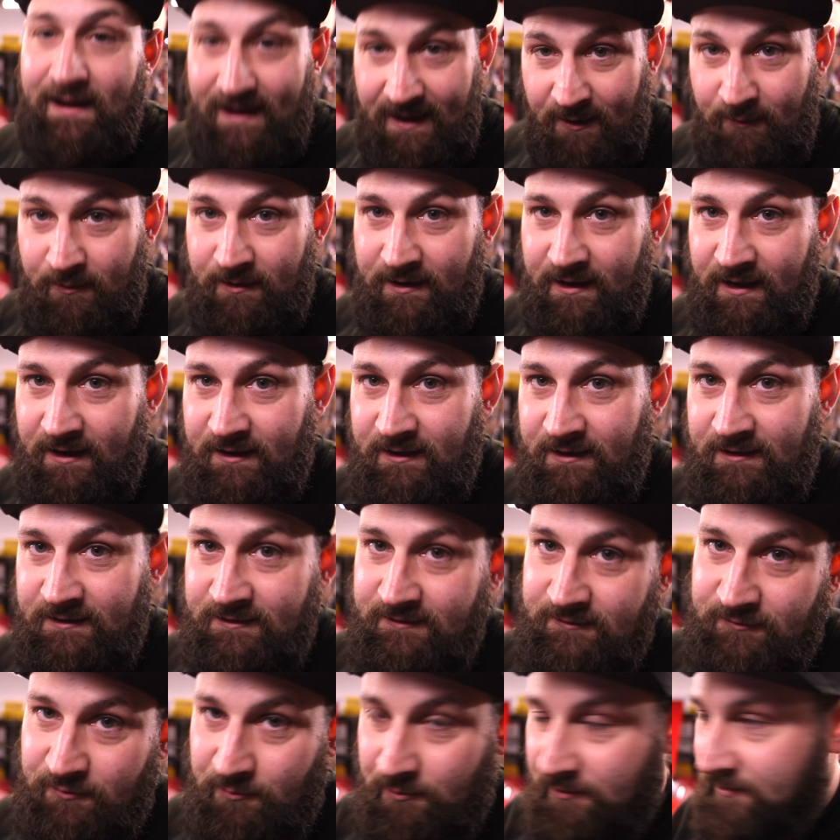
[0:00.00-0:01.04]
out again
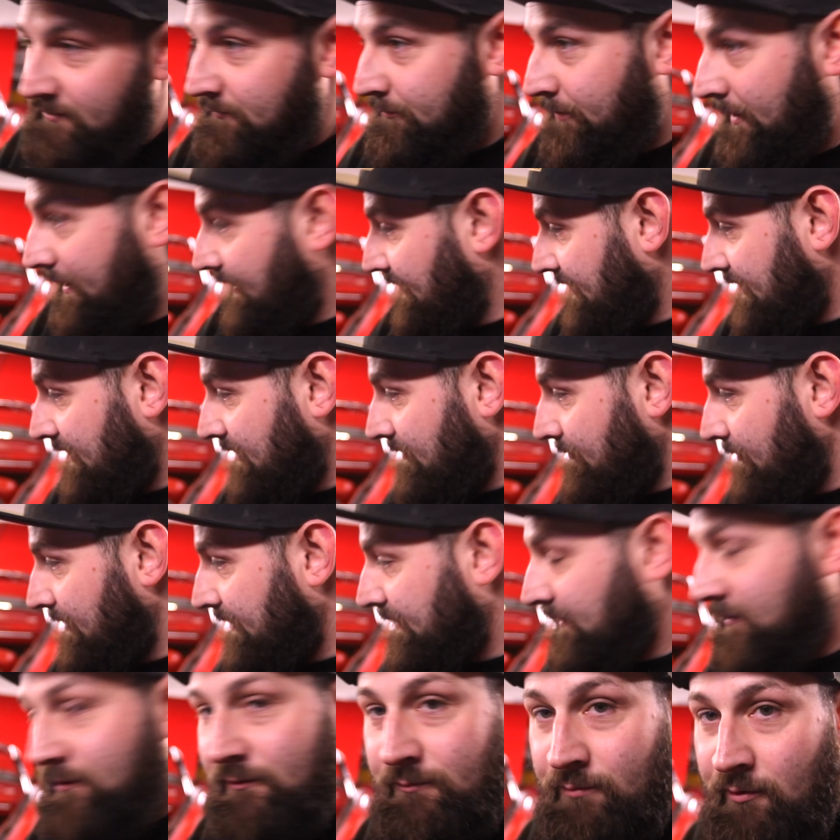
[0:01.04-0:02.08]
so we can paint it and make
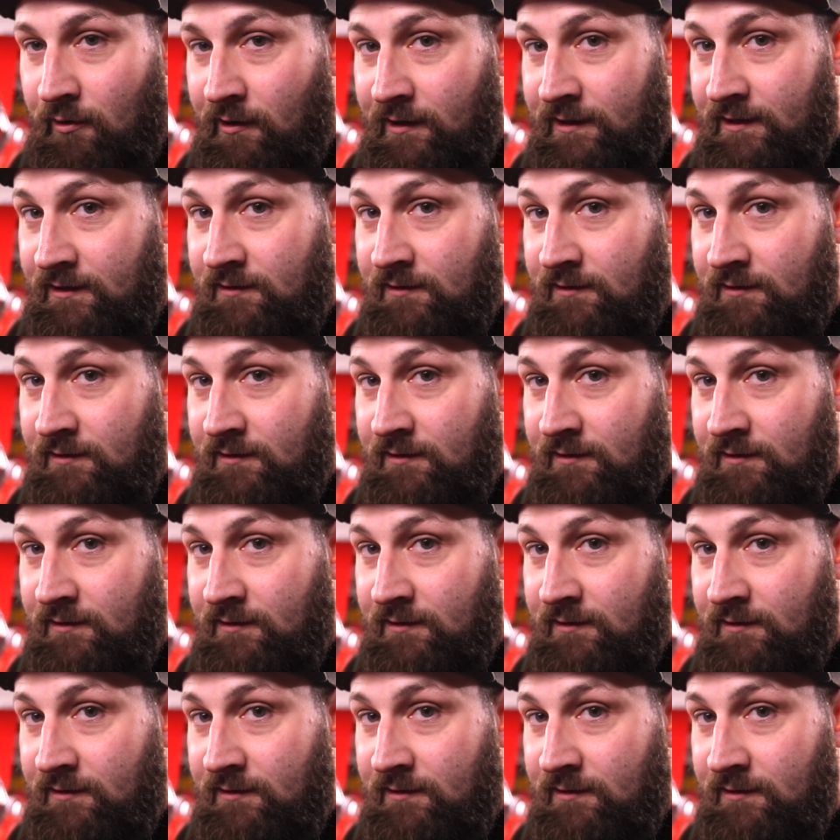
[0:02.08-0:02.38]
it look pretty.